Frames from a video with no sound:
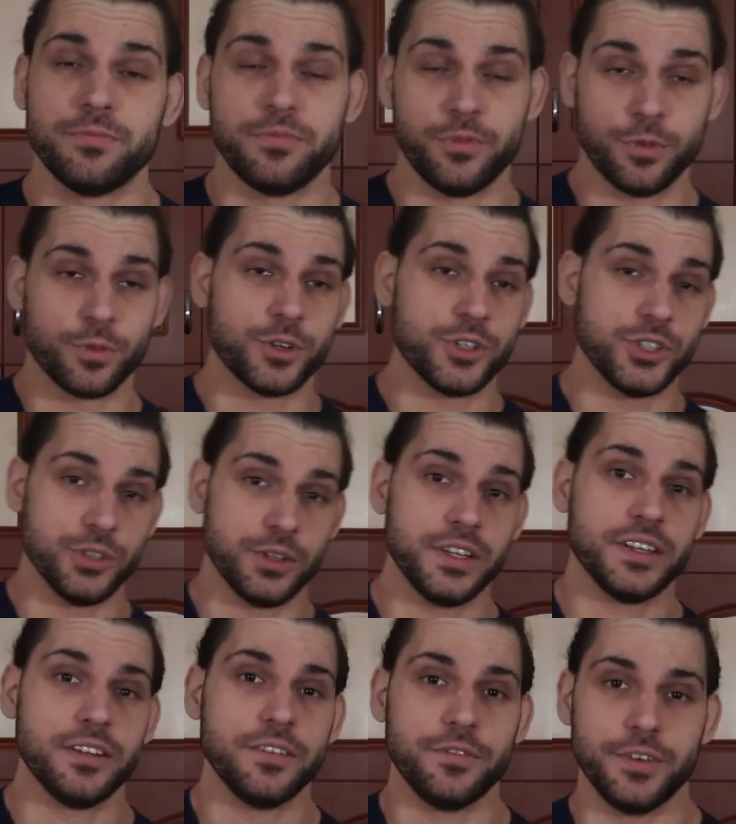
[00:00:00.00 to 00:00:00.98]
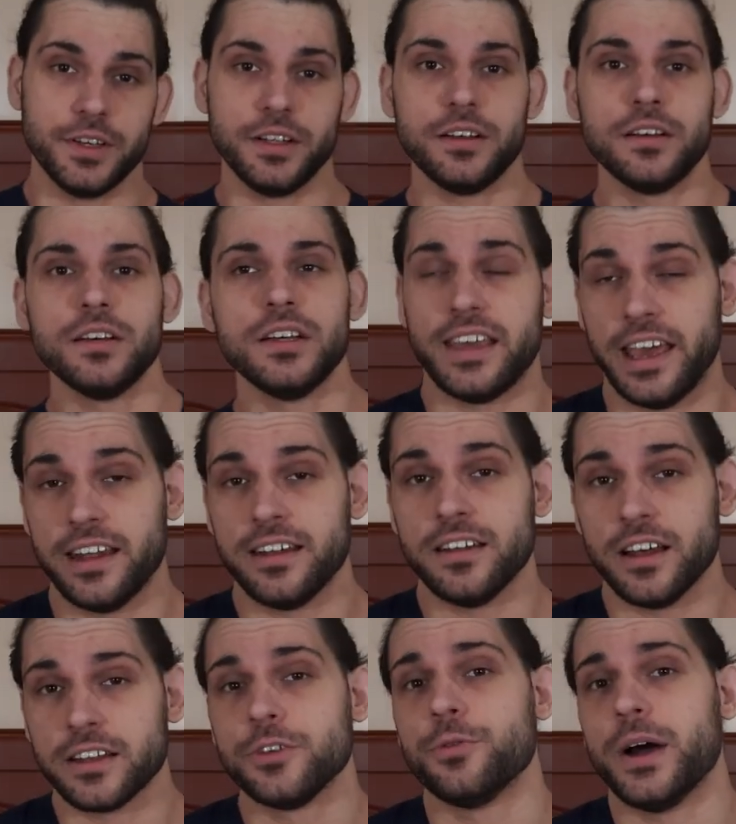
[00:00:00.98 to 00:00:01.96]
for Sonya Deville. Again,
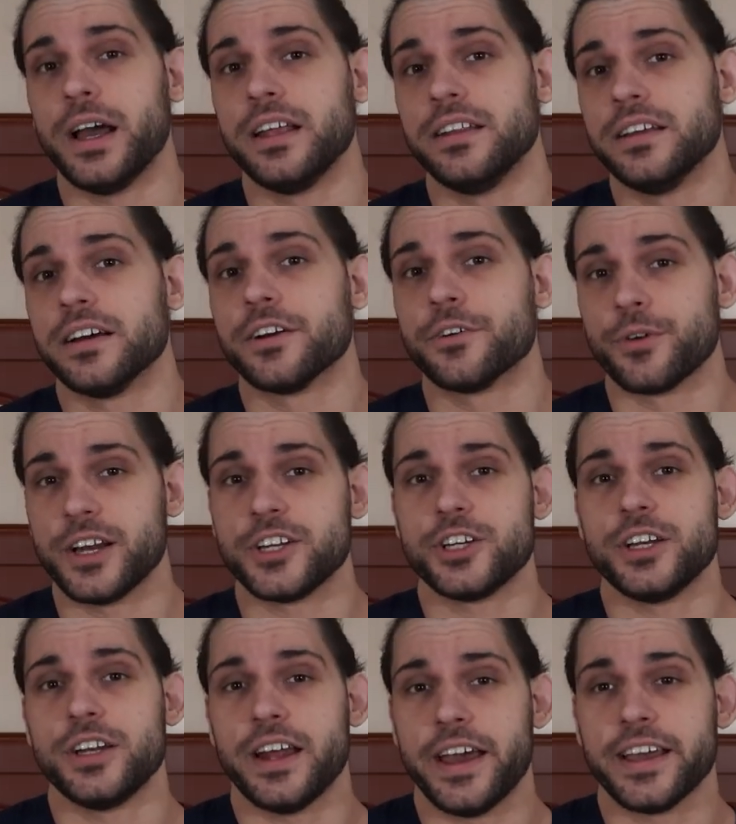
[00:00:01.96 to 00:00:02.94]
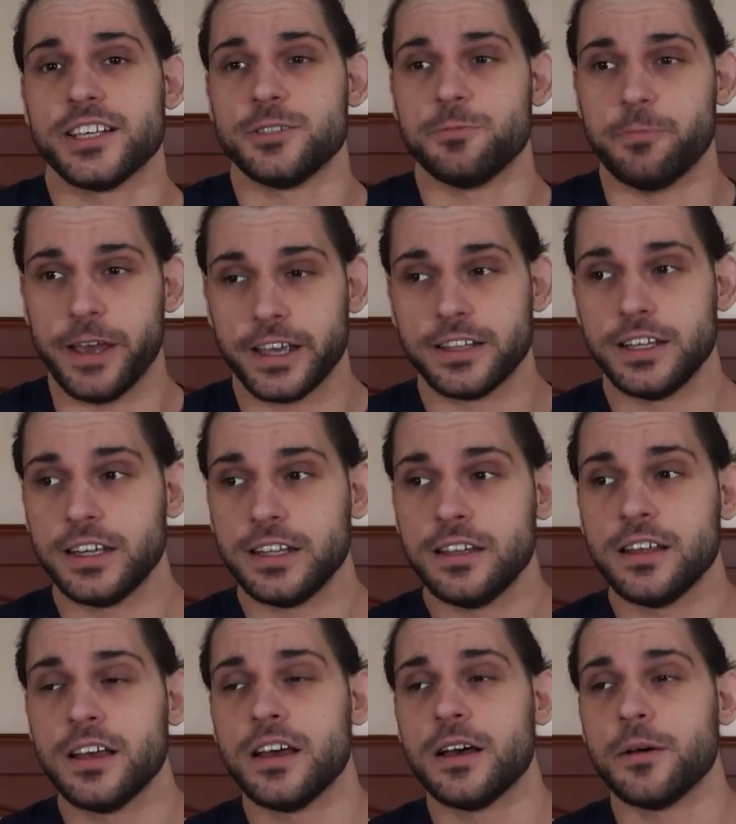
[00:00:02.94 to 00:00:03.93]
not quite the aggression I expected,
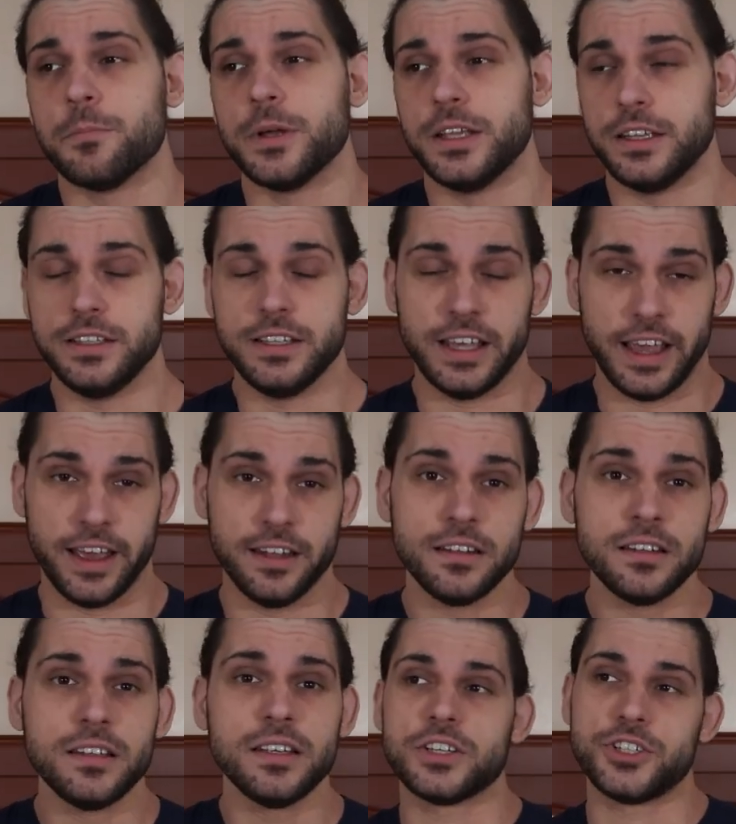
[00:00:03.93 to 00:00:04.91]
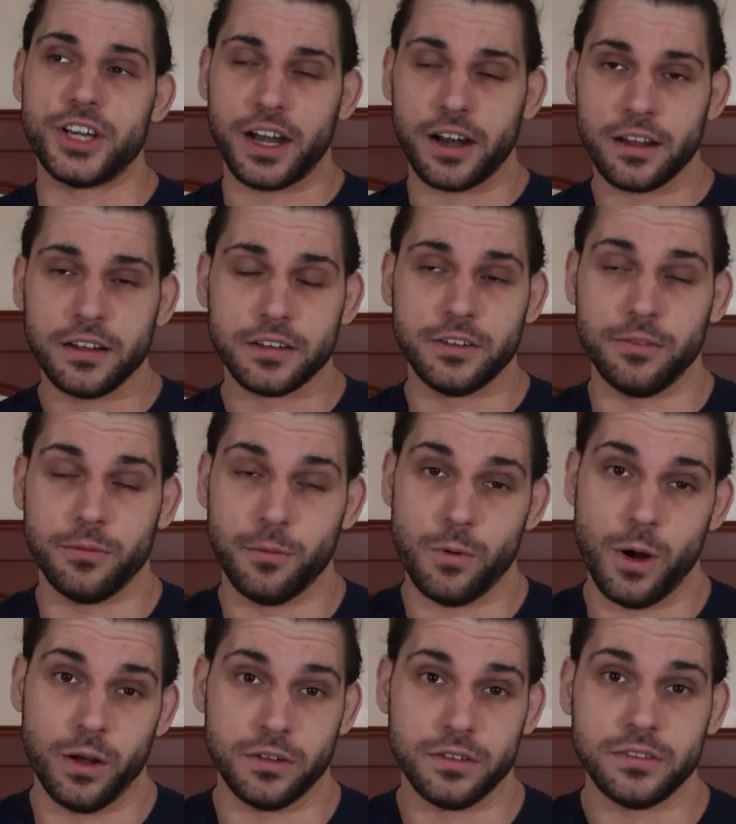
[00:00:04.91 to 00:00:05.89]
but at the end, Charlotte
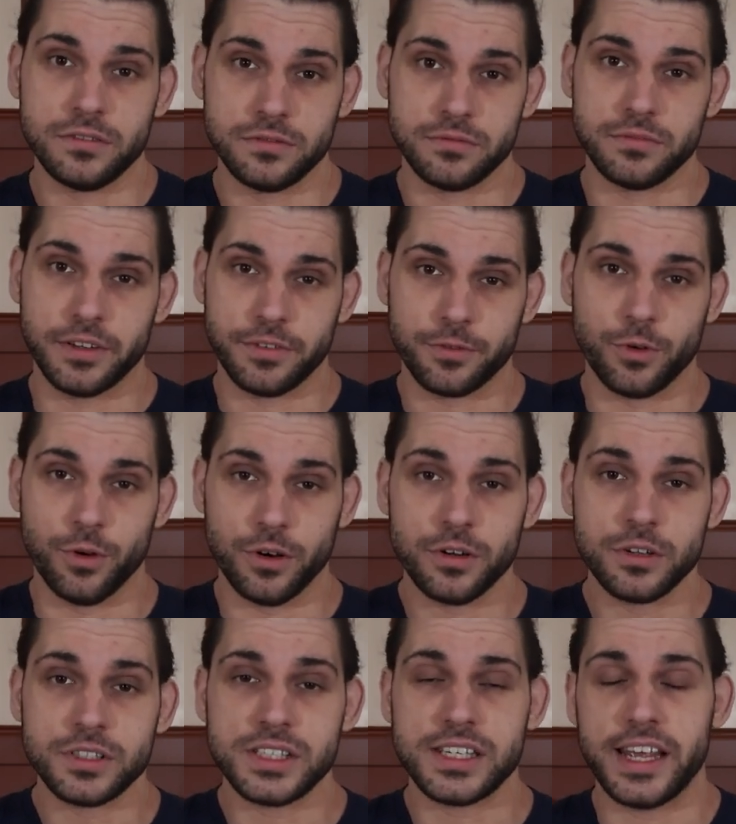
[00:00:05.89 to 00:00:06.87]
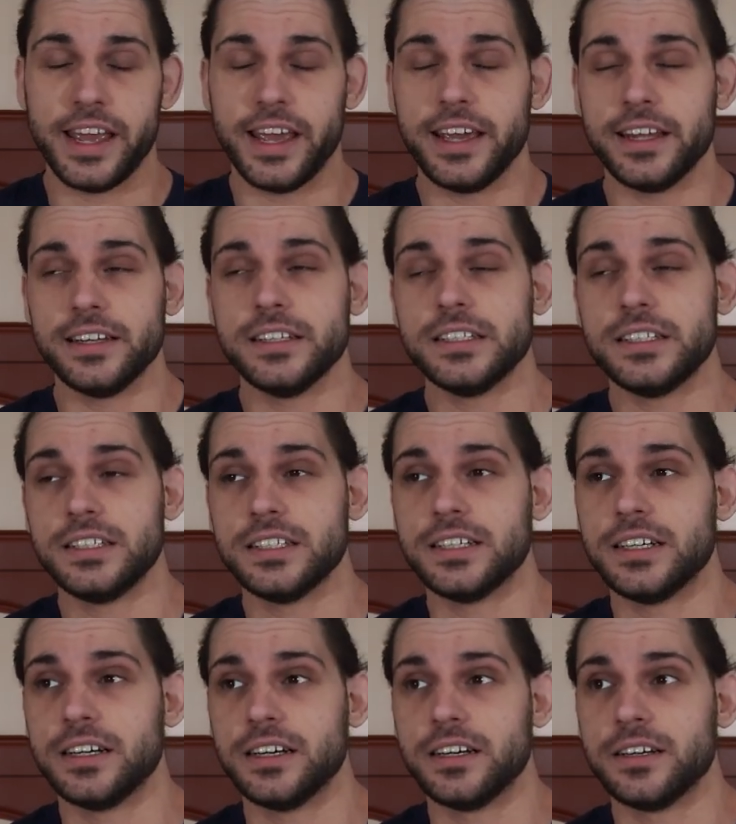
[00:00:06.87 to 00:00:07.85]
won, of course, and
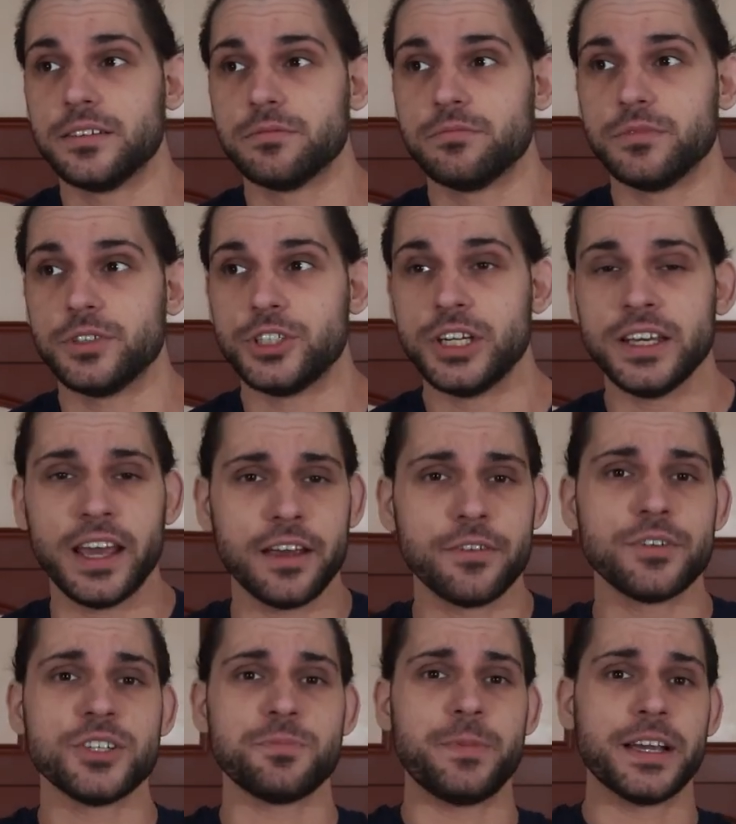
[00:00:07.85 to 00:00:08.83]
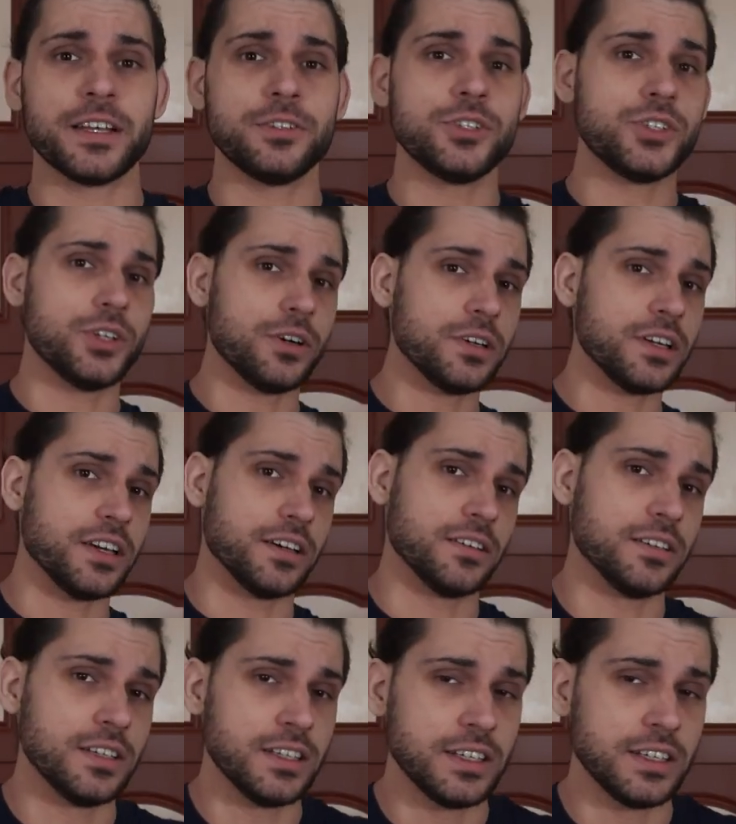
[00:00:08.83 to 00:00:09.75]
she gave respect to Sonya